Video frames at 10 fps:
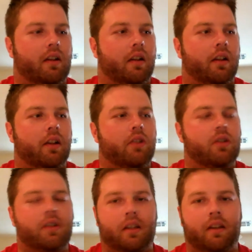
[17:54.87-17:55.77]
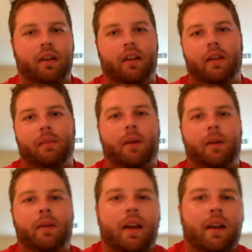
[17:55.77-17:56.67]
an interesting link that Bob
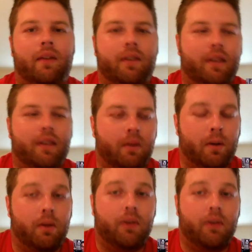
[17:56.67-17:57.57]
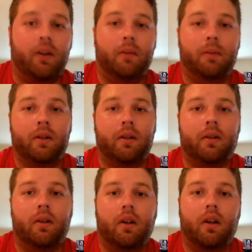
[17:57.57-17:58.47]
and I have is that we both sell
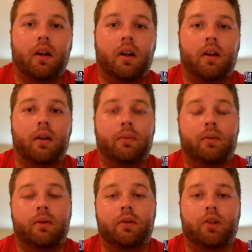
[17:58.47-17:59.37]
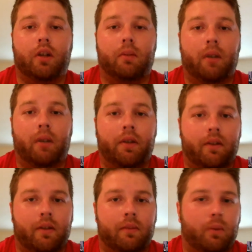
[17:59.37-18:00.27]
beer um, to Shelton Brothers
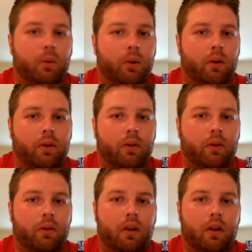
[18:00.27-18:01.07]
importers,